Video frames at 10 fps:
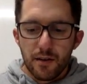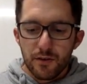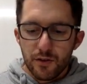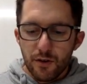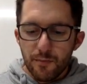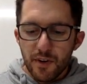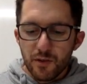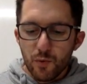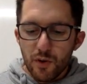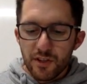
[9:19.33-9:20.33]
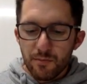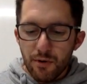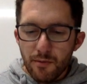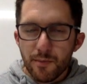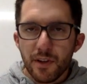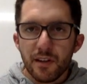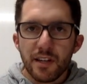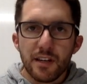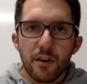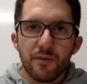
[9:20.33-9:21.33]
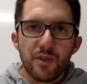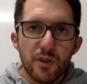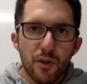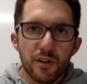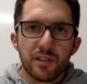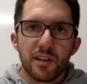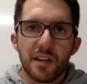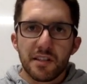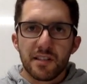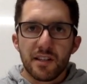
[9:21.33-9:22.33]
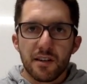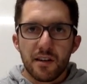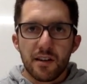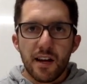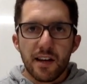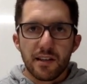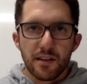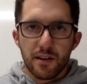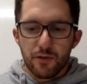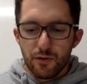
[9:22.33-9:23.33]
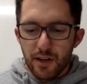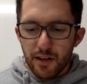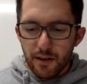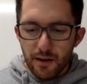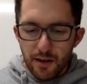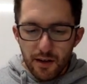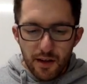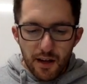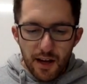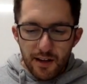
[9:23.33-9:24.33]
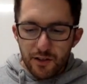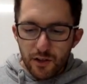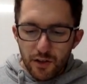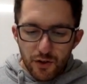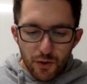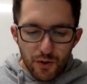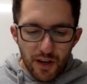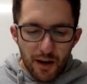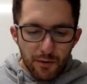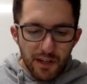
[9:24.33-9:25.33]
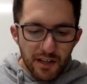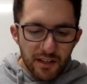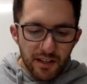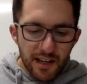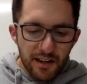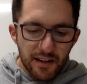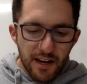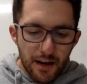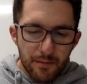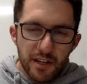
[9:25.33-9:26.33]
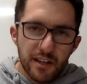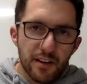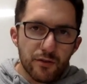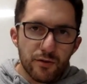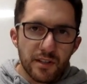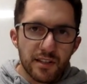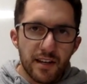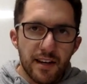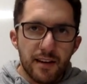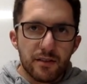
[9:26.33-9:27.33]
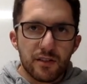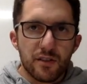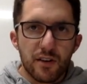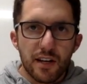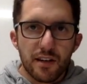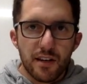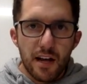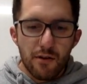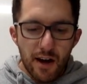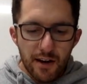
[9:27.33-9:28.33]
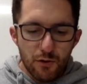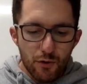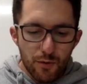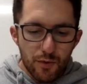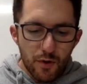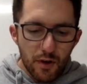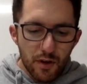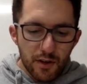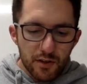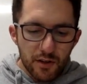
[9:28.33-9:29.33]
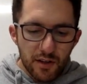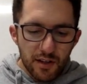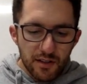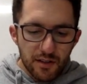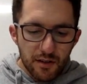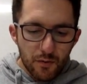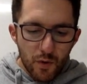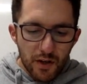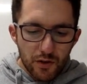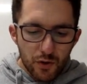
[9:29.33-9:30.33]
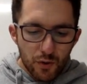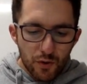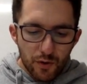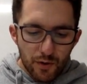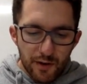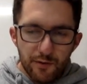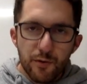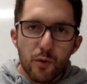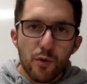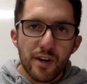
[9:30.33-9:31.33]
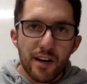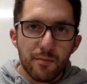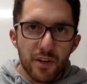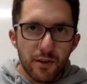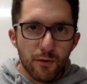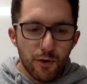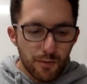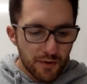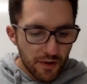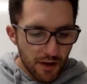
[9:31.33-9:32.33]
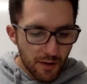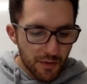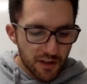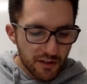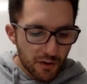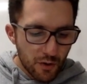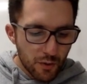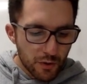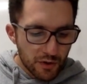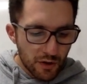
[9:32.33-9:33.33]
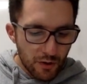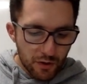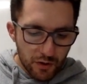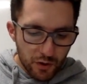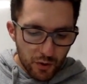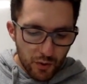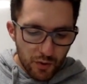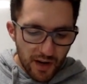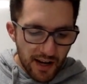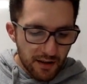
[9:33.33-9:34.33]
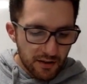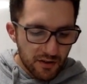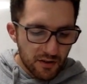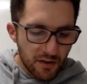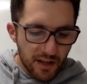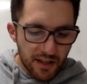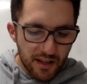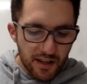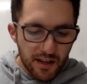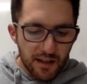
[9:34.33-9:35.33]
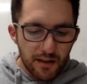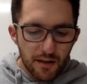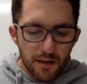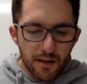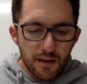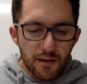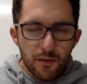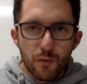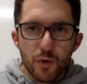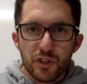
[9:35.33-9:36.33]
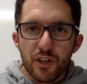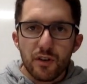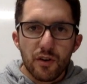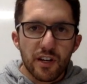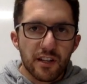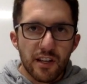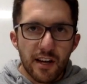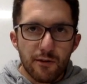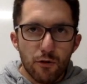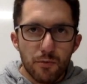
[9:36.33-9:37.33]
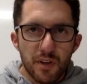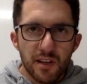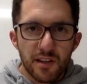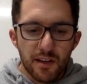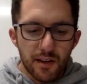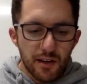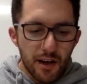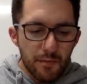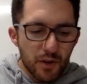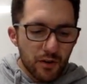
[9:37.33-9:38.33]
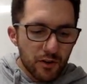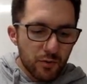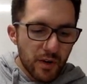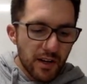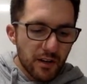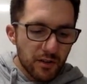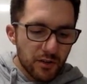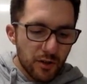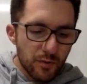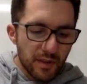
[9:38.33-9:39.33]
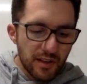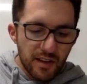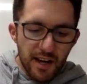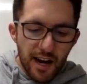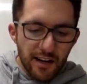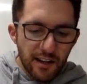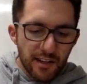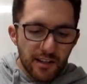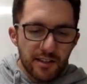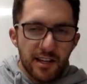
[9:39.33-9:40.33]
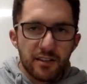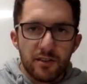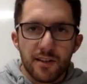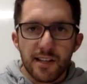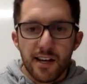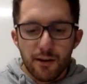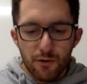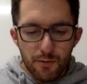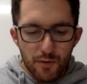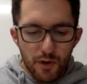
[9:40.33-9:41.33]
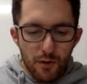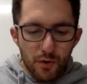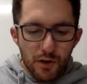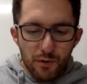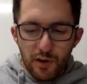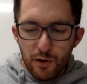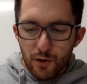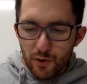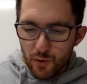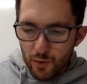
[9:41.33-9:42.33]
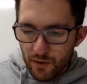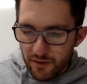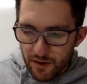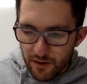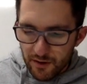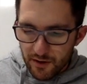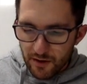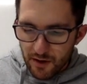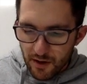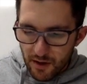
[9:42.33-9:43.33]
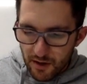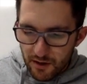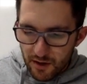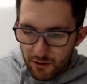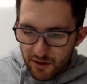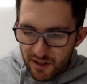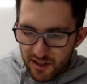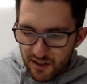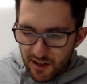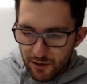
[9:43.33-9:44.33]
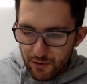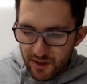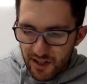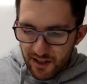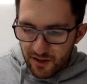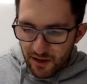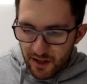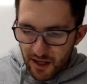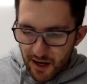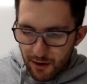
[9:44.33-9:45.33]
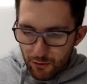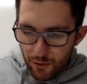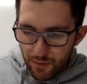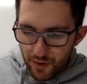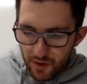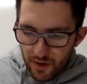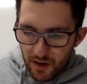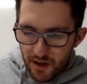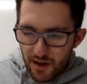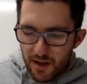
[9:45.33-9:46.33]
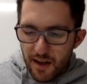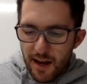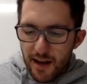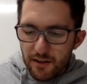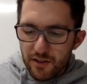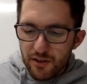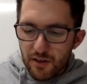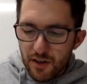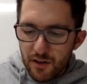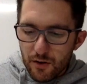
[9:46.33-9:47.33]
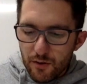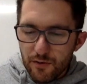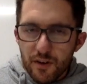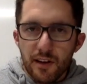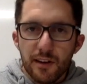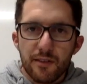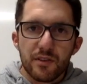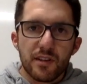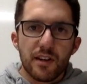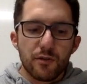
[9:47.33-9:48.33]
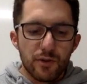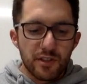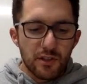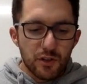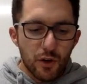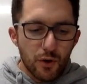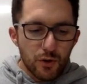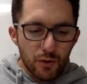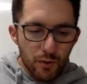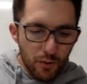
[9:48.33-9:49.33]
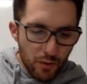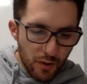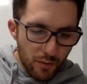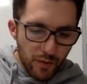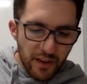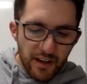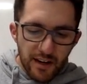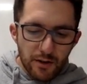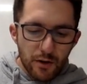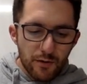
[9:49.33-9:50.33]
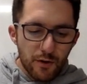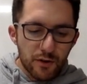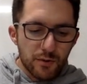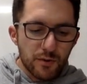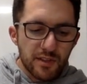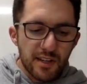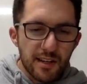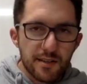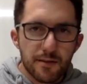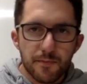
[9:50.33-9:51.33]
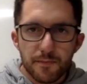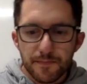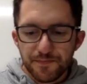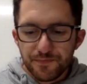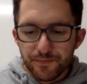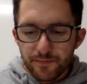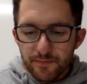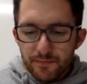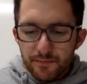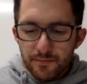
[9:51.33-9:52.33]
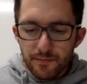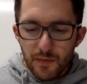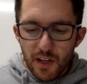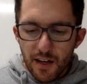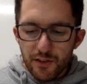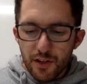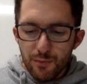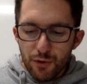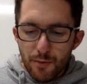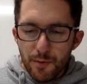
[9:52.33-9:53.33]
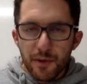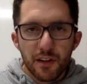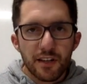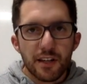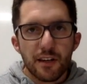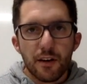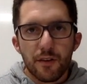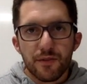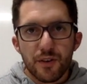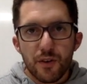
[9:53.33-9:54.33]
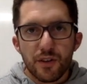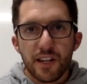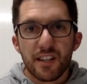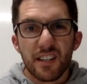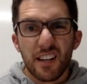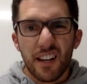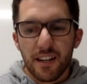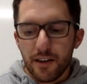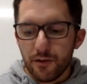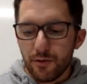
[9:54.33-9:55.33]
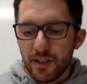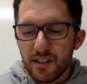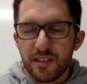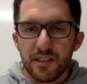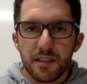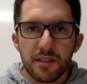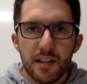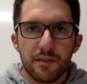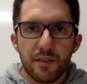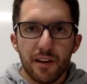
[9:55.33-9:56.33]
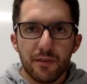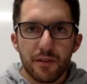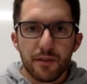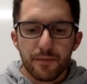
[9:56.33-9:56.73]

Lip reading: So it means what is the probability of not selecting an A country? And so to do that, we need to count how many countries are outside our A group. So there's 1, 2, 3, 4 in our B group, but there's also 2 outside here which are not in the A group either. And because we're concerned with anything that's outside the A group, we're going to include all of those. So there are 6 countries outside the A group, outside of 11 countries in total within our universal set. And so the probability of not getting an A country is 6 out of 11.